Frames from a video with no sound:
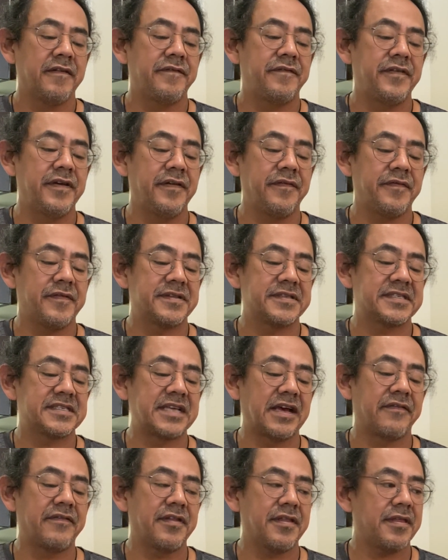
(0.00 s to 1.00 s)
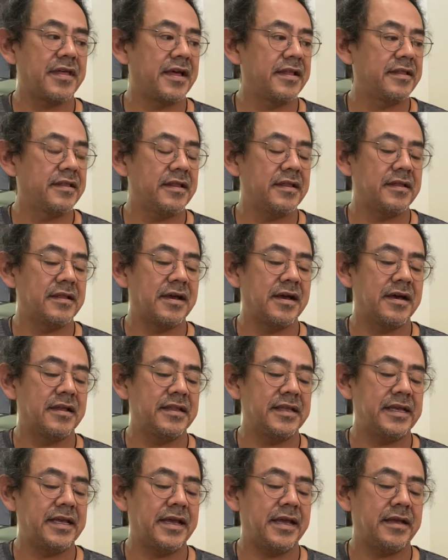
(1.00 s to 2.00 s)
fifth, seventh on
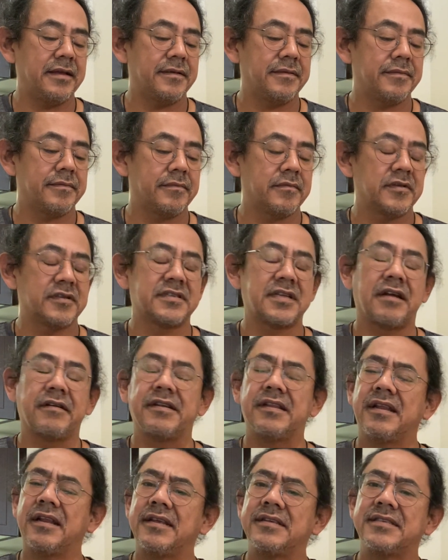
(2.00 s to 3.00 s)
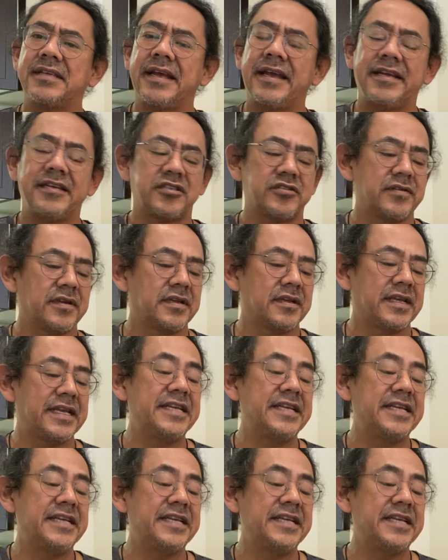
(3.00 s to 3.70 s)
the, sorry, did I say A string?